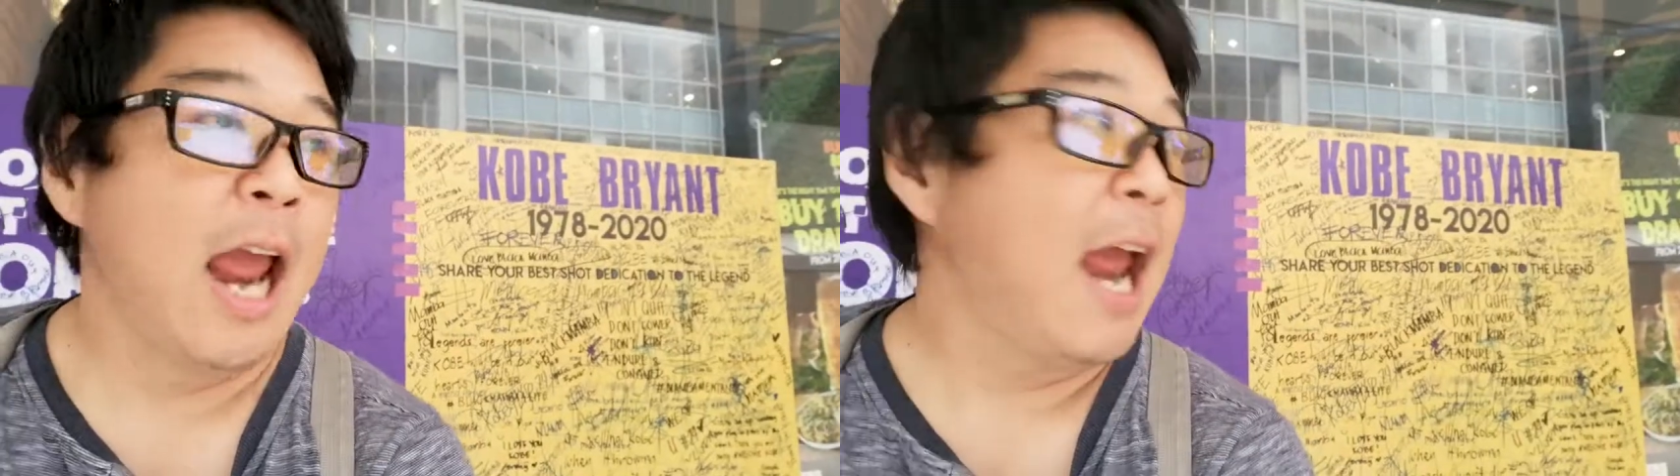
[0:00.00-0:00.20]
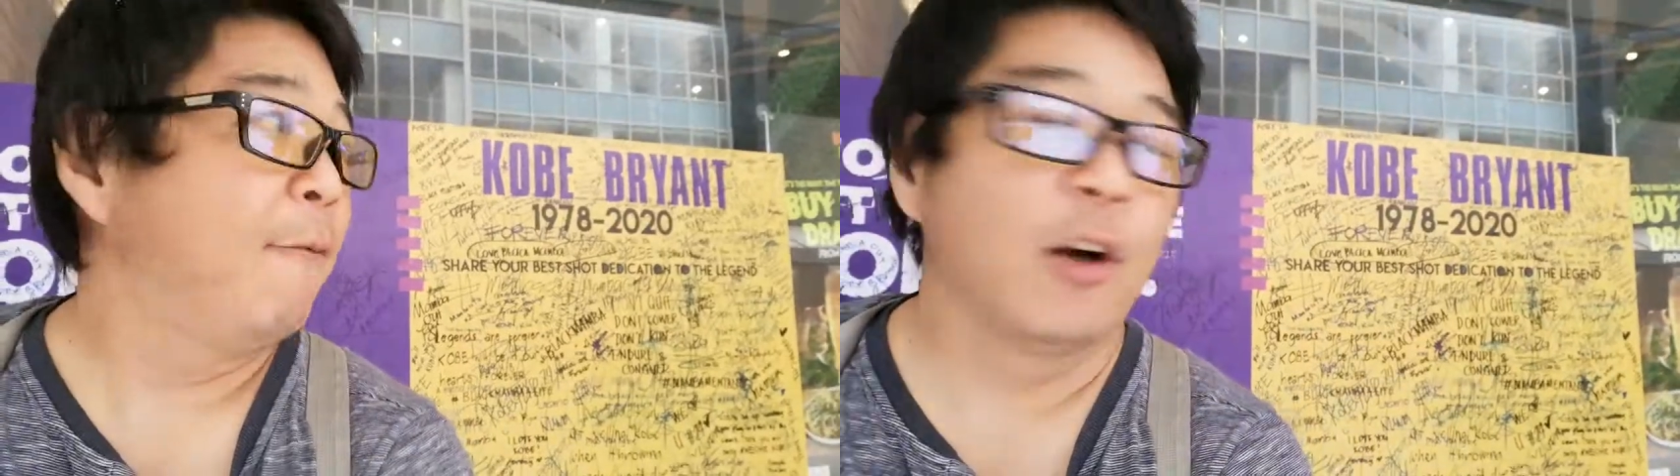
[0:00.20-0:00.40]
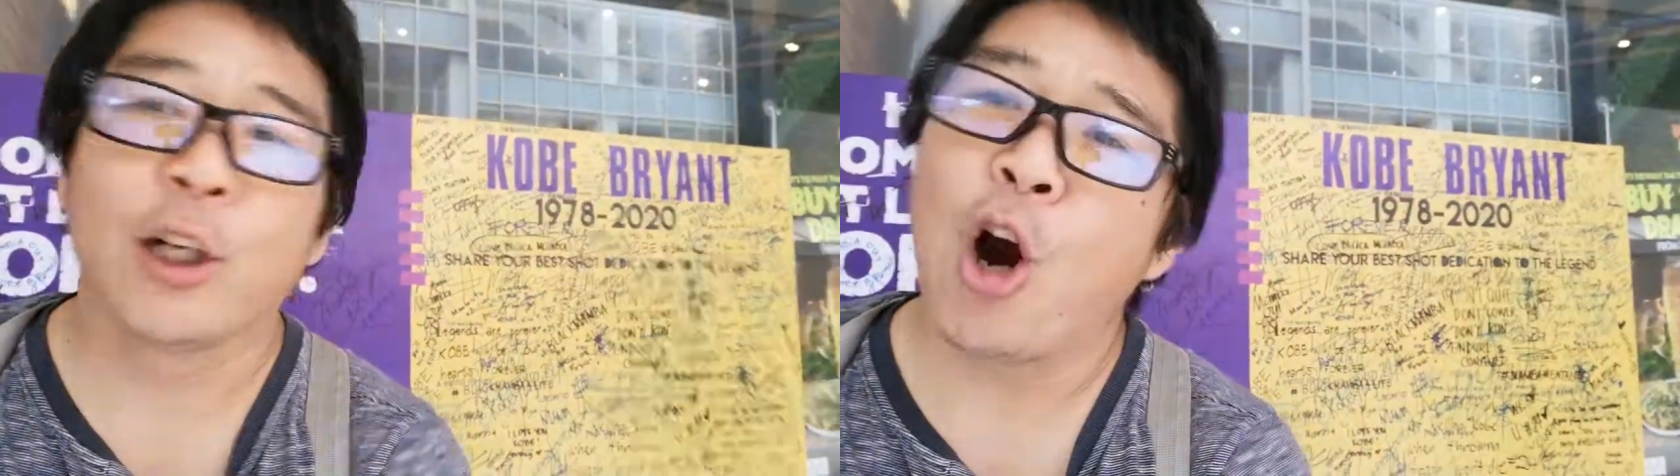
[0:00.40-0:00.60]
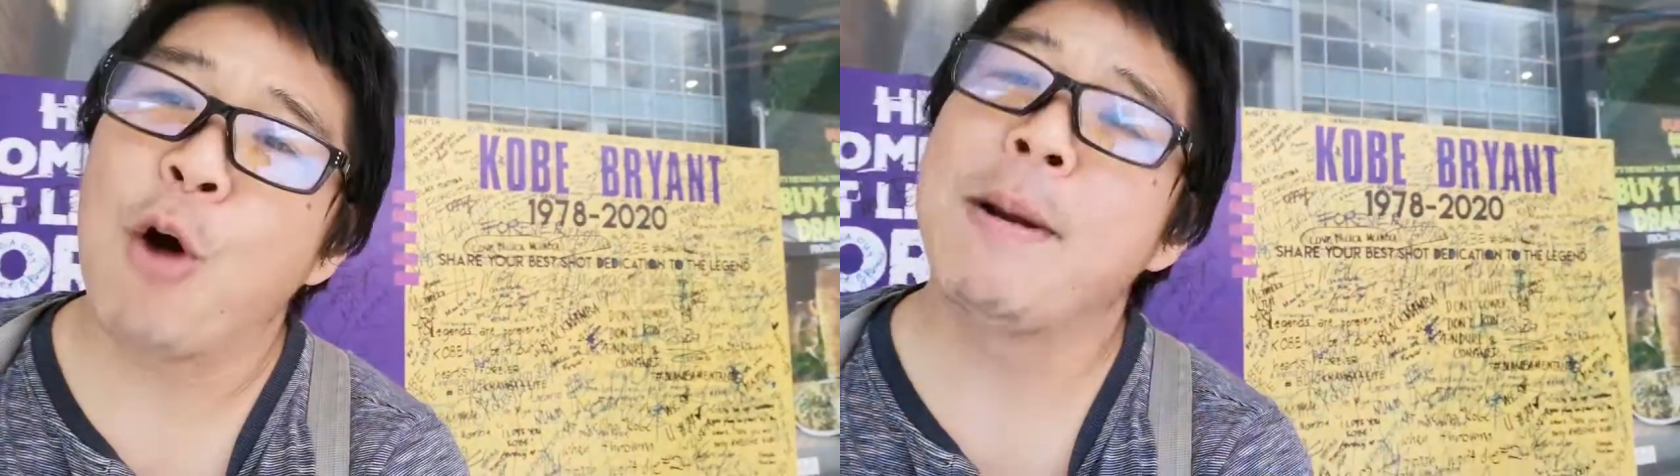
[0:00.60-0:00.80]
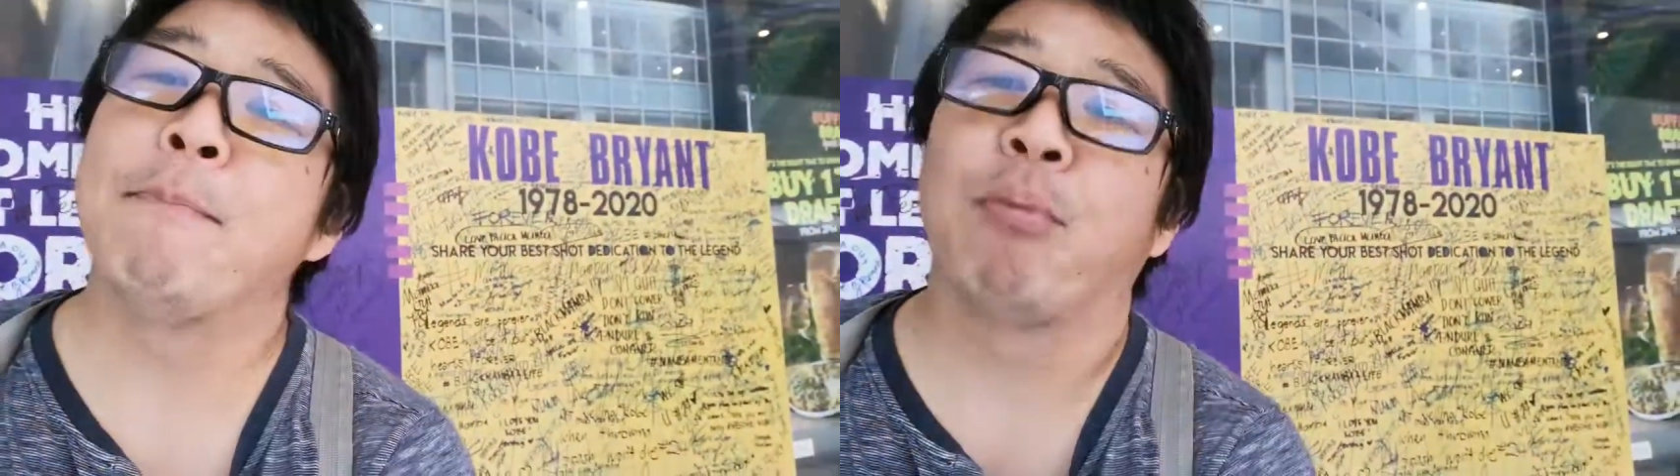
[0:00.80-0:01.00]
And for
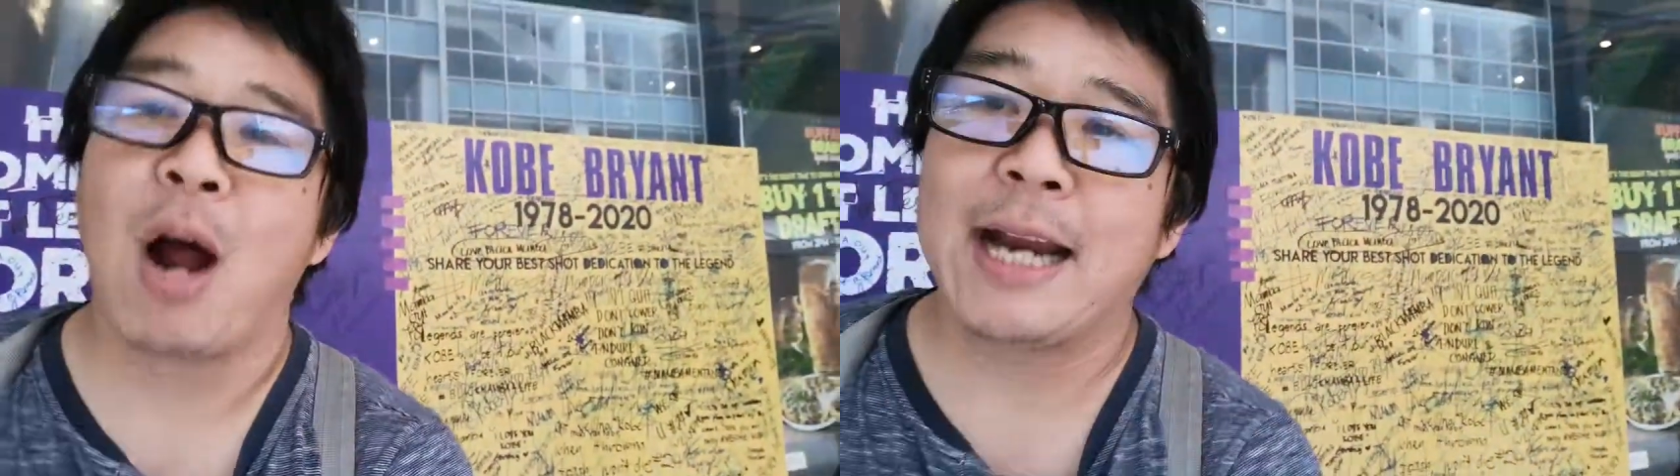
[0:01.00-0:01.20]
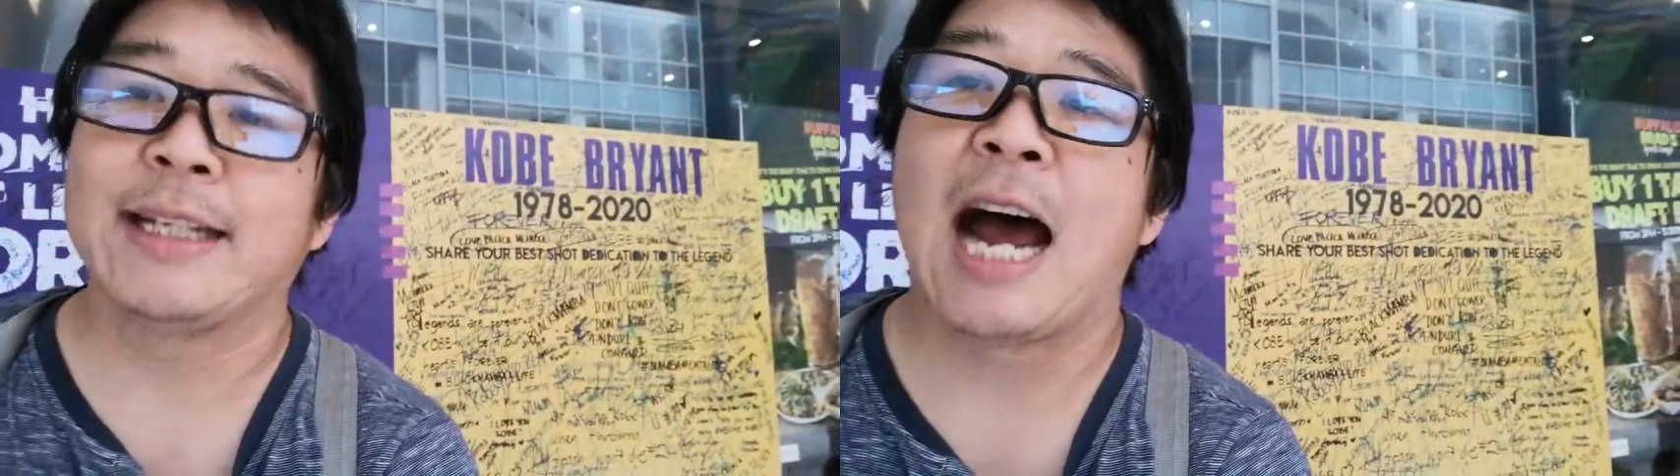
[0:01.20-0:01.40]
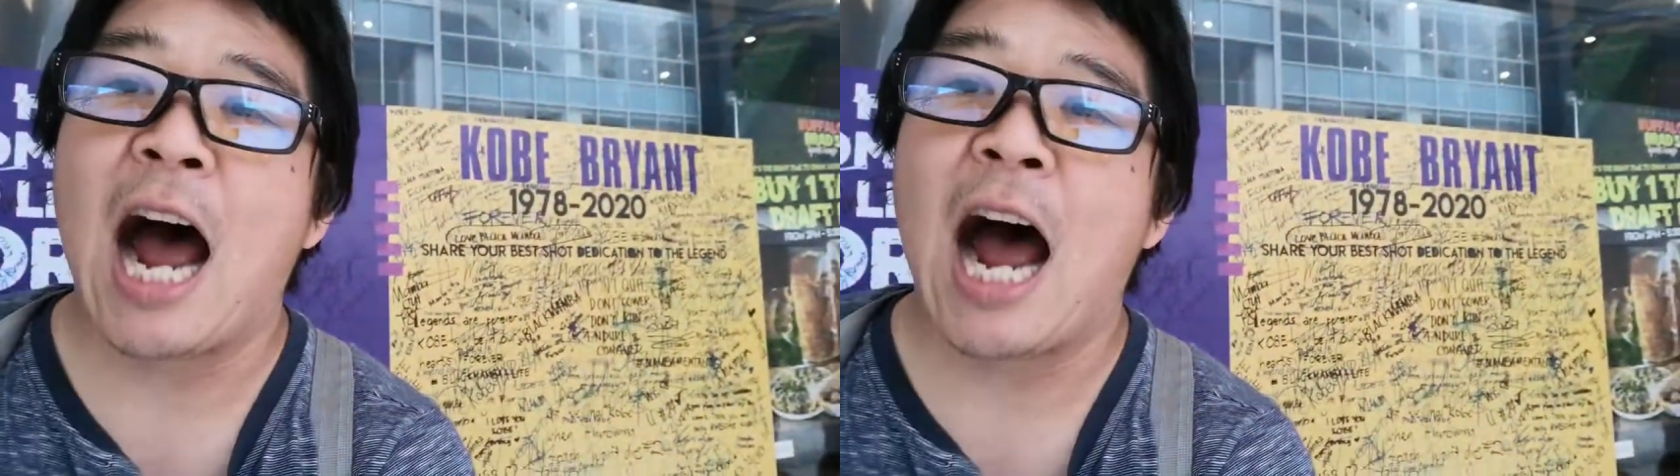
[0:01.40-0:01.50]
Kobe Bryant to